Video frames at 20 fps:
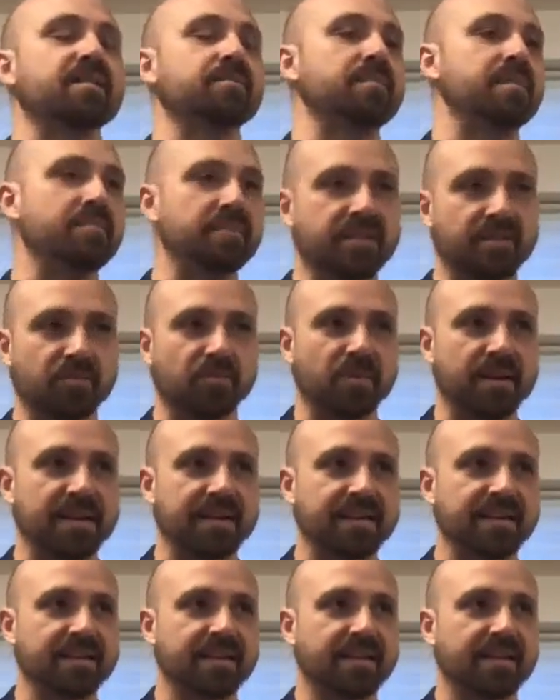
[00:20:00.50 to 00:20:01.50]
maybe they're
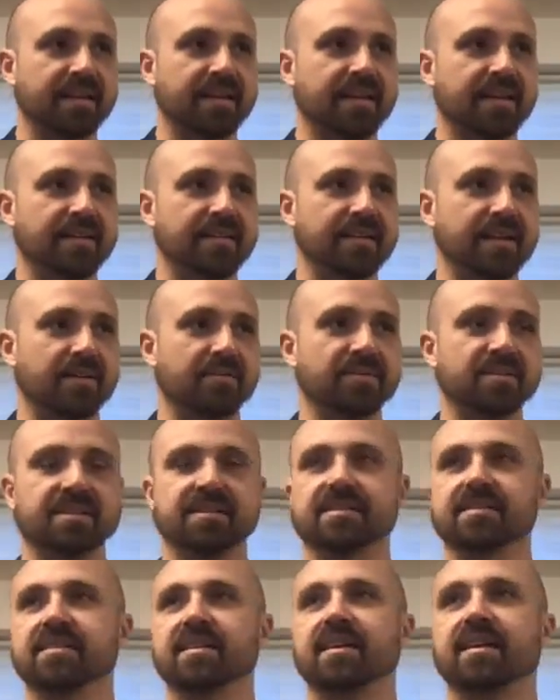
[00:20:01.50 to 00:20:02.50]
witty. I
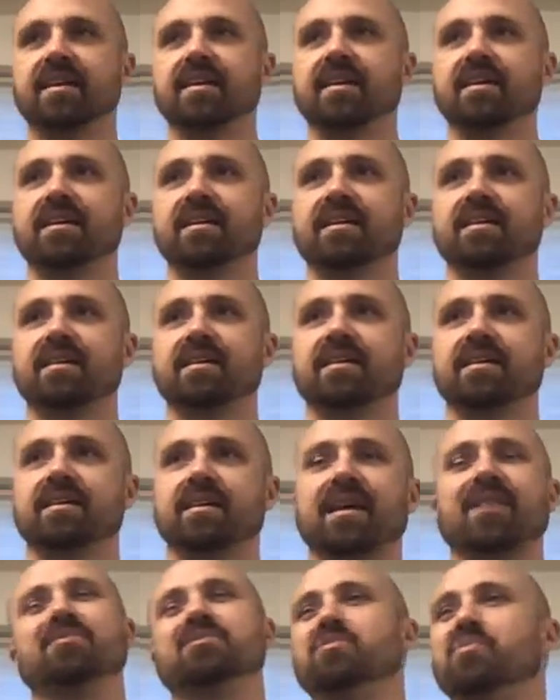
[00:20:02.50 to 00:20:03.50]
was
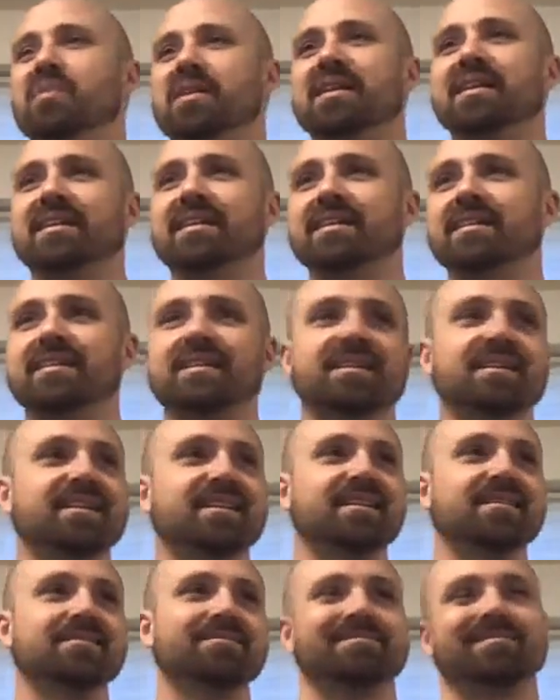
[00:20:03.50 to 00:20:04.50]
witty.
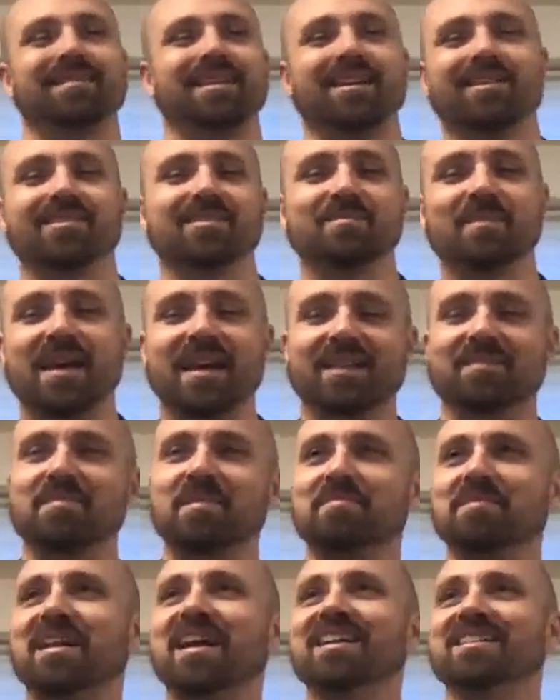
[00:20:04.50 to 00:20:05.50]
Charismatic,
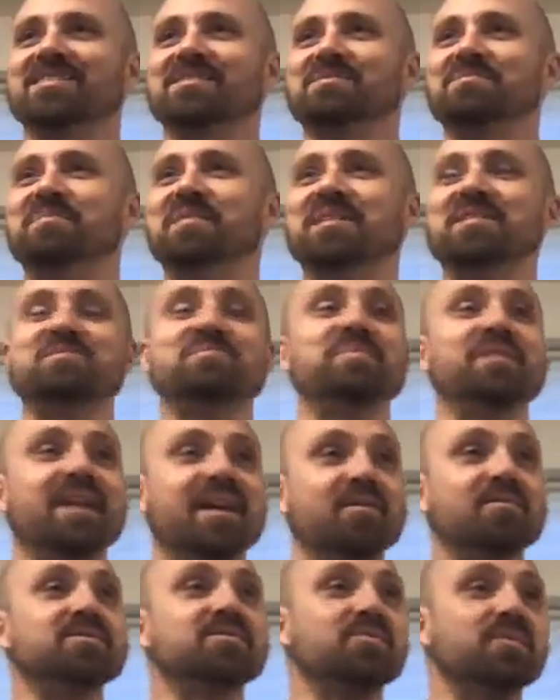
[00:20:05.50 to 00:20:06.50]
maybe not so much, but I
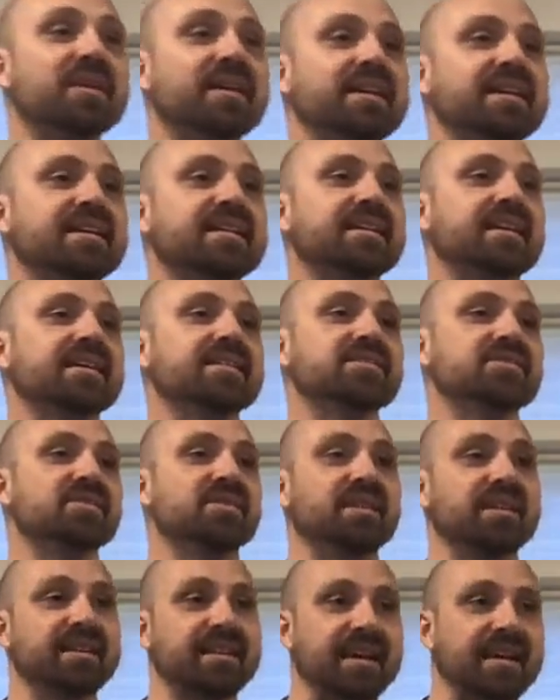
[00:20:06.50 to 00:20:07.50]
was witty. And so
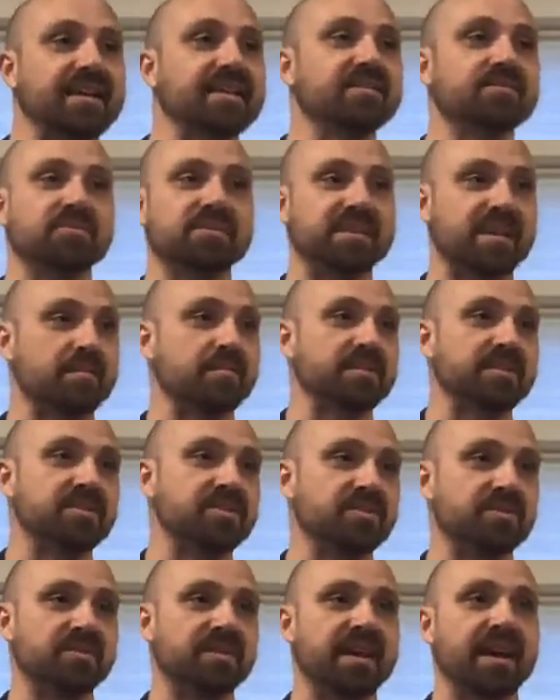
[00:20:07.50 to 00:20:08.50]
like I was able to
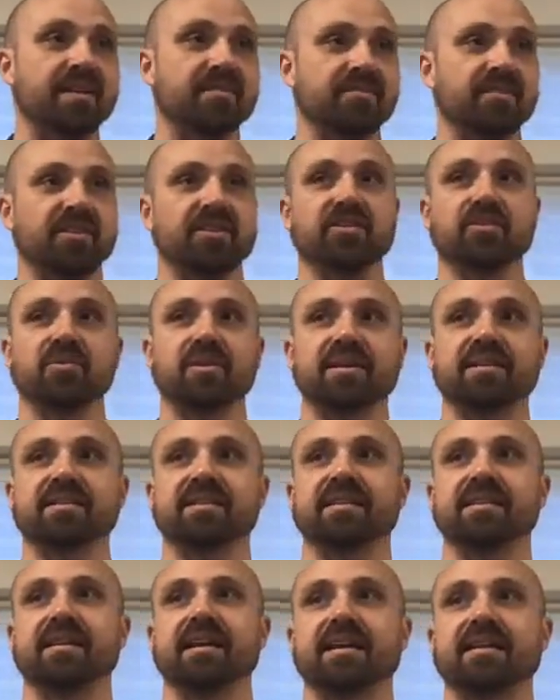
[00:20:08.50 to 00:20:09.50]
do that very
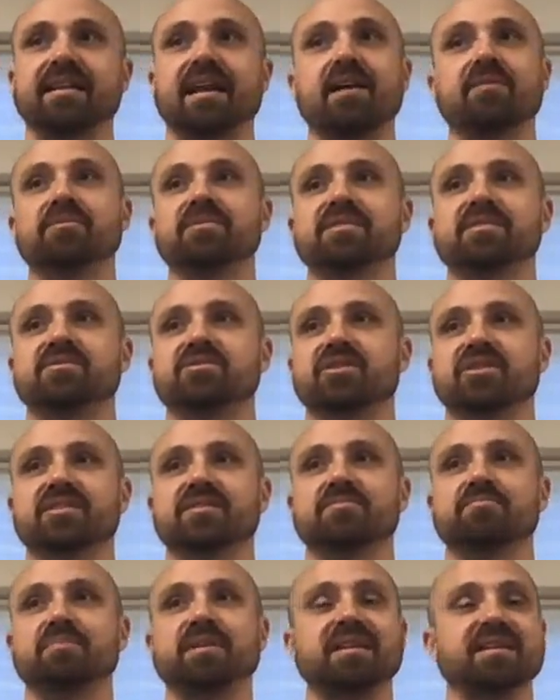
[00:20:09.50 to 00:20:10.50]
quickly. And that was
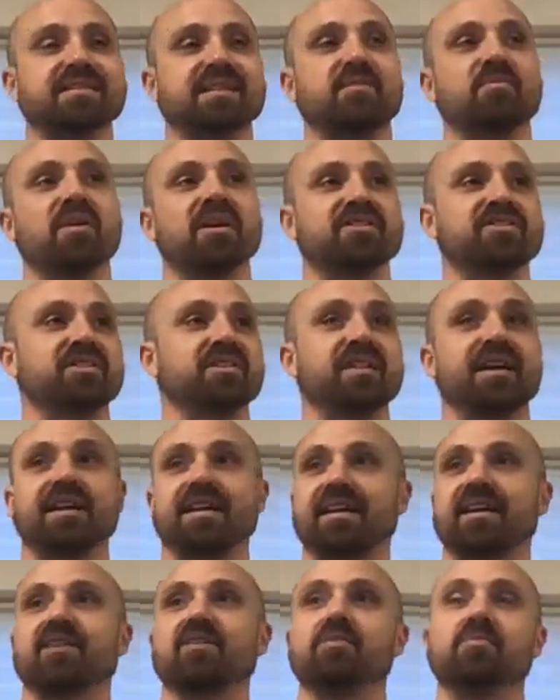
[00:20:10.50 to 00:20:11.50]
just because I watched a lot of
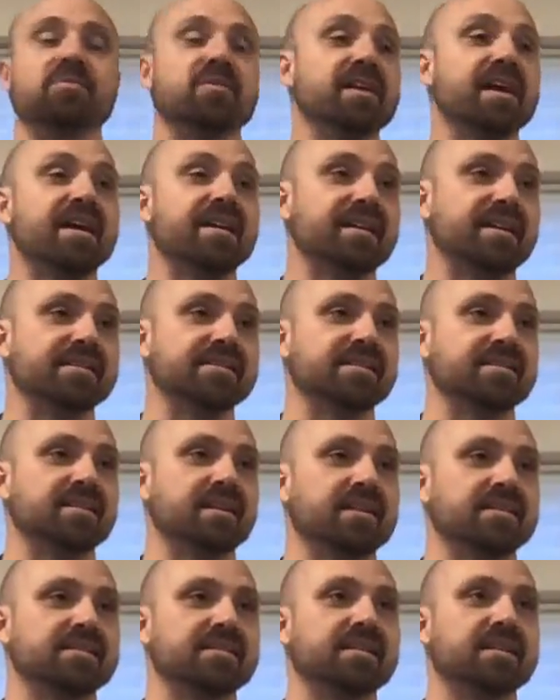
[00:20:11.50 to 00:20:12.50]
Carol Burnett as
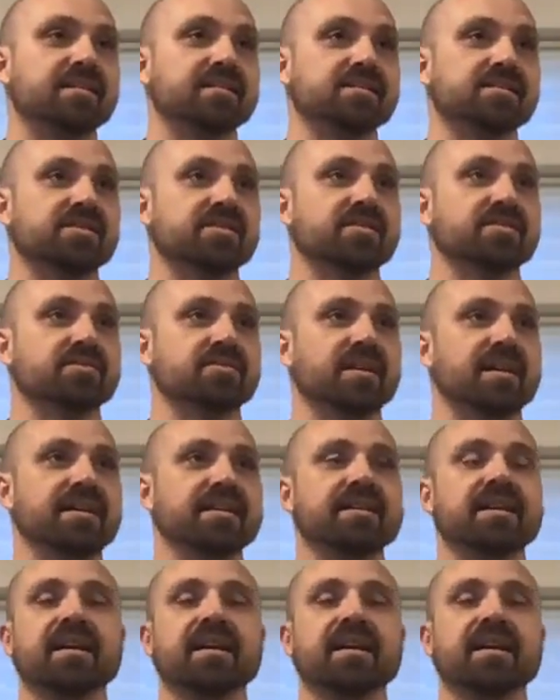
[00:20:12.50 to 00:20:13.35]
a youngster, right?